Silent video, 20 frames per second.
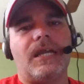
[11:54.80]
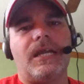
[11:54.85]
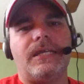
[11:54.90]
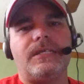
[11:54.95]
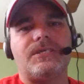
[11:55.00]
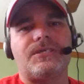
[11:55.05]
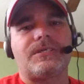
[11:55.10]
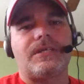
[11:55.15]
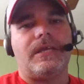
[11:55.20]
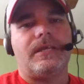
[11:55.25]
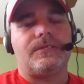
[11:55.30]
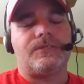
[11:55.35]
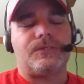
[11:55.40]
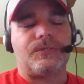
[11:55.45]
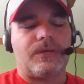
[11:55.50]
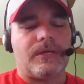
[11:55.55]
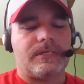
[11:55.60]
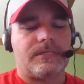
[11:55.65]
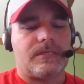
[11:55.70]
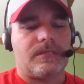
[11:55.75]
I just can't
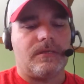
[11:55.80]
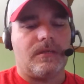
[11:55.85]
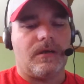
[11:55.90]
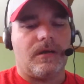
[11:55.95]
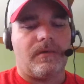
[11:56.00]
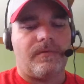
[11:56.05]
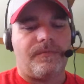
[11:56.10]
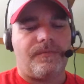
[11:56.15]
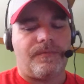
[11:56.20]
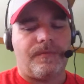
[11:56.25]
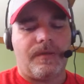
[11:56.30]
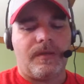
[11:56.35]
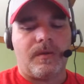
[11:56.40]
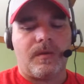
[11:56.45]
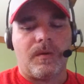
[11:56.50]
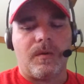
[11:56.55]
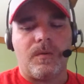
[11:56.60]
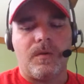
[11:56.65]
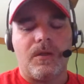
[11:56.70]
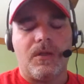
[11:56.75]
stress enough,
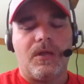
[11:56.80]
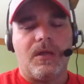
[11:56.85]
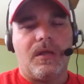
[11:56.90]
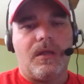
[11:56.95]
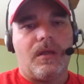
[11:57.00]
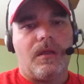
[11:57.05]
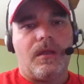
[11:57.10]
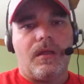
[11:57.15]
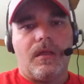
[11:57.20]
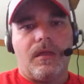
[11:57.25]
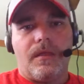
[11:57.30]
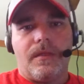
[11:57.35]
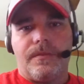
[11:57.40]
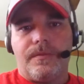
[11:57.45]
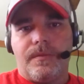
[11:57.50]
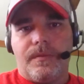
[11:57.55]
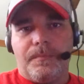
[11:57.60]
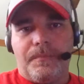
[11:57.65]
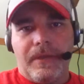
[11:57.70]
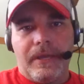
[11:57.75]

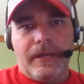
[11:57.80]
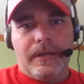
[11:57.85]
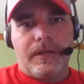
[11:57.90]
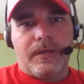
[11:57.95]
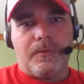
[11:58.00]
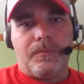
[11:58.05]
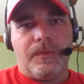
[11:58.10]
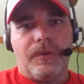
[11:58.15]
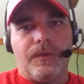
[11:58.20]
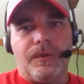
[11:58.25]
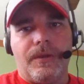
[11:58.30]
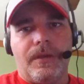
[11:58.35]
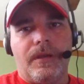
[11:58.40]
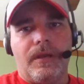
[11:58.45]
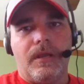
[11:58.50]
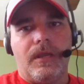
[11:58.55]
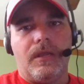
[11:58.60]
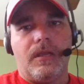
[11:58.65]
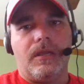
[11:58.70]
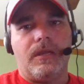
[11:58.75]
the pain
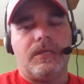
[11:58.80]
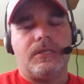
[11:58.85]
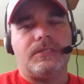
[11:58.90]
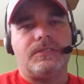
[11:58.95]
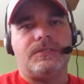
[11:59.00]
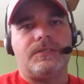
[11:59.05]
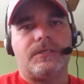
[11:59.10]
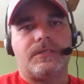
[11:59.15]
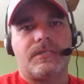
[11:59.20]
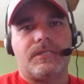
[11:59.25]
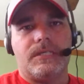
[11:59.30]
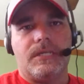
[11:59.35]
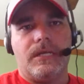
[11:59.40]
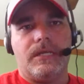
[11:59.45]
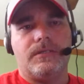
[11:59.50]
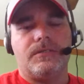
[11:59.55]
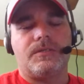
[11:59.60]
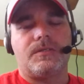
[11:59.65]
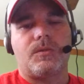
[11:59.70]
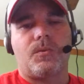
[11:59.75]
community just
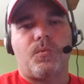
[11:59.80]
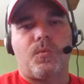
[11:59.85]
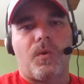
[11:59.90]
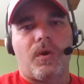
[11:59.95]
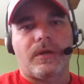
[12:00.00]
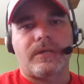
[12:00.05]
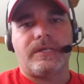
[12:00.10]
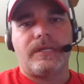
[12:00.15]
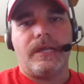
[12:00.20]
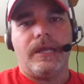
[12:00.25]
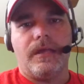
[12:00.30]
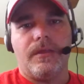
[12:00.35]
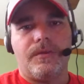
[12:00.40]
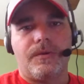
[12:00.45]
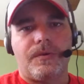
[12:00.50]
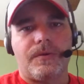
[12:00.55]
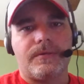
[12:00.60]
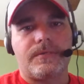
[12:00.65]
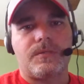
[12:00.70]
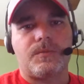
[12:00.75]
needs to work
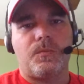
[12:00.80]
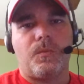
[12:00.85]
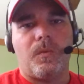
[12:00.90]
together as